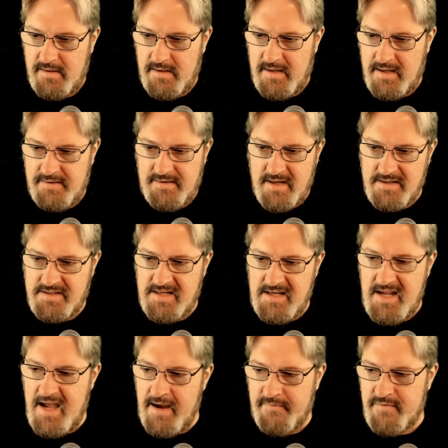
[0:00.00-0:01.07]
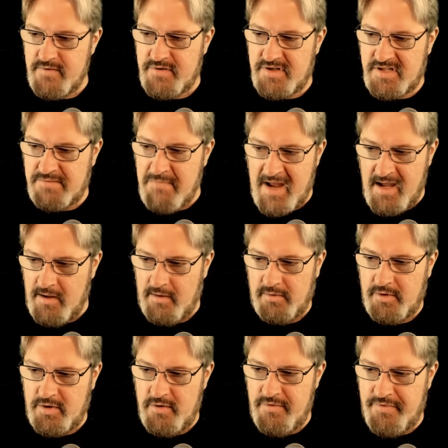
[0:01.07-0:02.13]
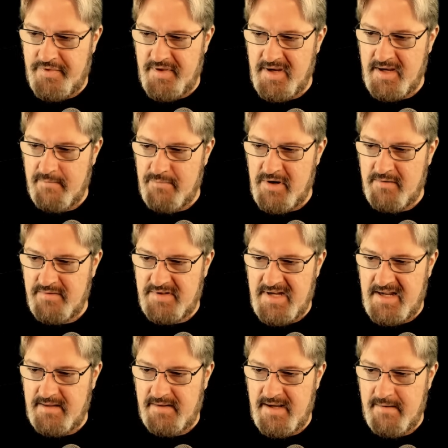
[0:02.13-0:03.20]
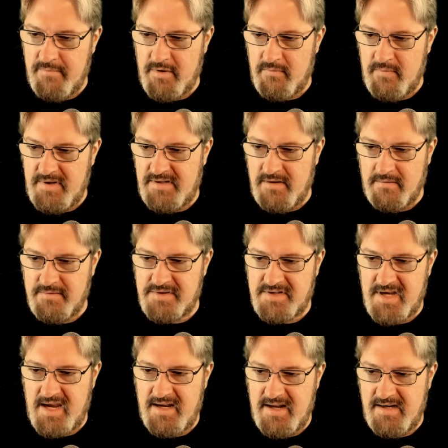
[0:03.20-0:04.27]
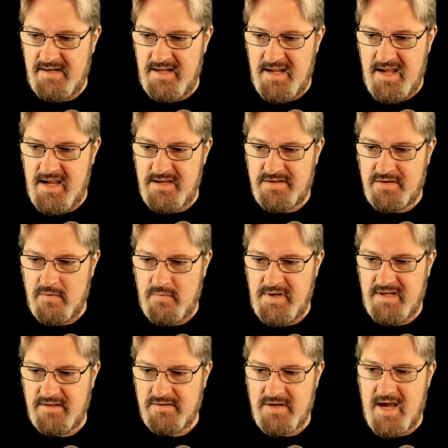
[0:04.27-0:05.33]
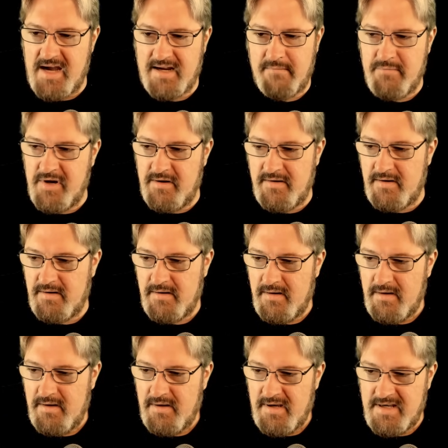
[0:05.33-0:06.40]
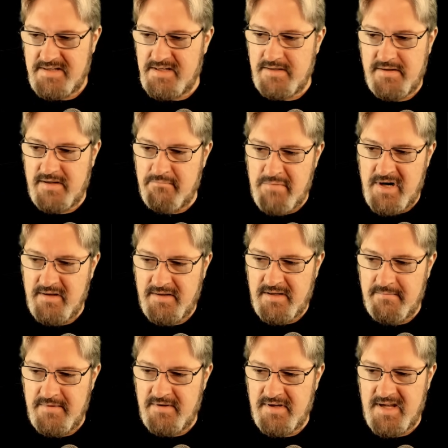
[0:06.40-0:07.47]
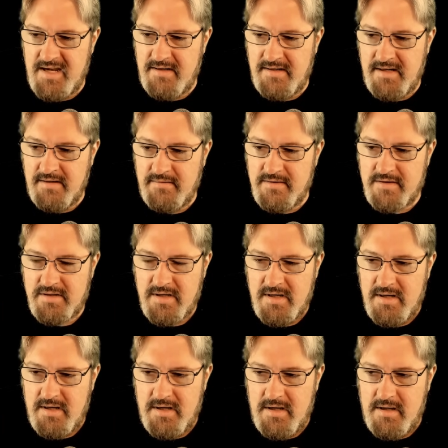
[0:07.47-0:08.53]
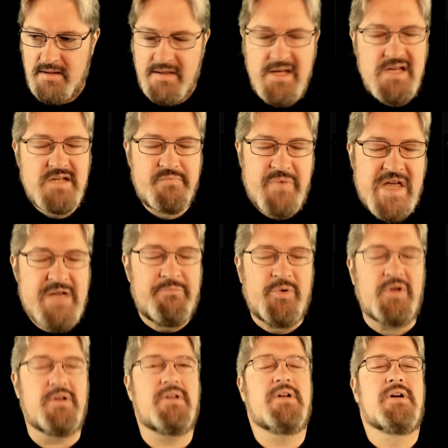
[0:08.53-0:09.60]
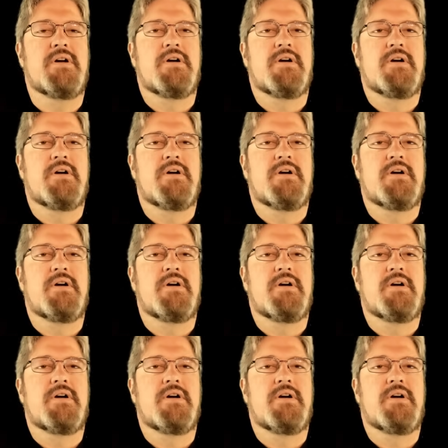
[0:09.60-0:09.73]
And does he ever smell? Good thing about day labor, we don't sign NDAs so we can talk about it. I said you can barely communicate in English. These people